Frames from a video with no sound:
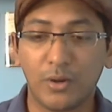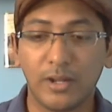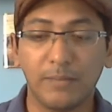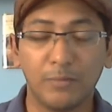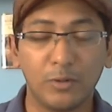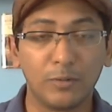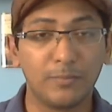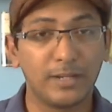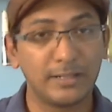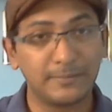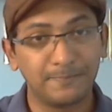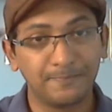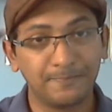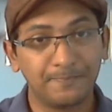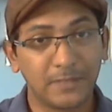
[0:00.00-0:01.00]
a bowl,
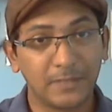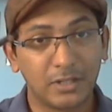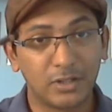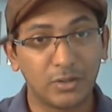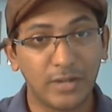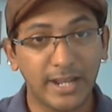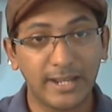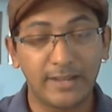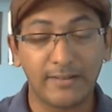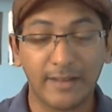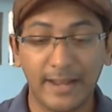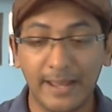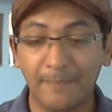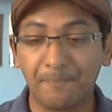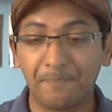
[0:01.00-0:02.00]
but today here
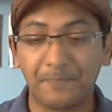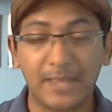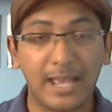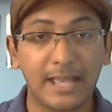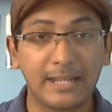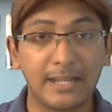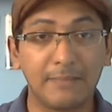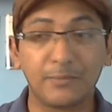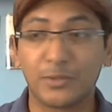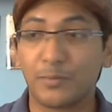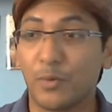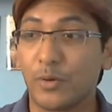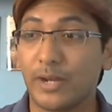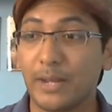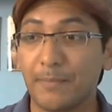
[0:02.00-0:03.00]
I am and I'm
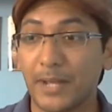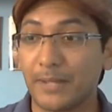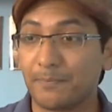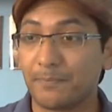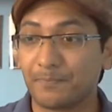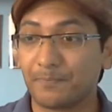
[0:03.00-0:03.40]
smoking a pipe.